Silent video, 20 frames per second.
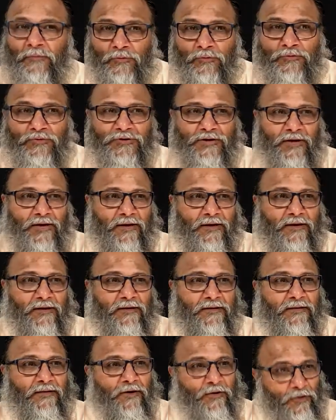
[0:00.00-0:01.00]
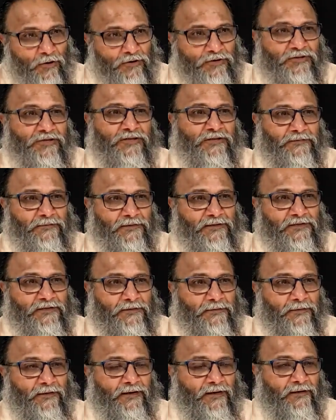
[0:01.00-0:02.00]
Purusha, the conscious
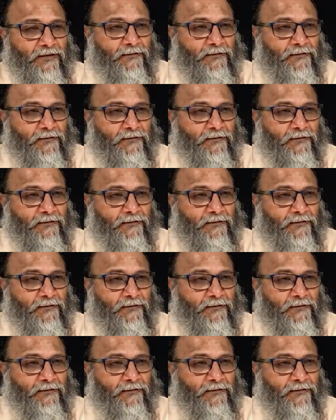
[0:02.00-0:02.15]
principle.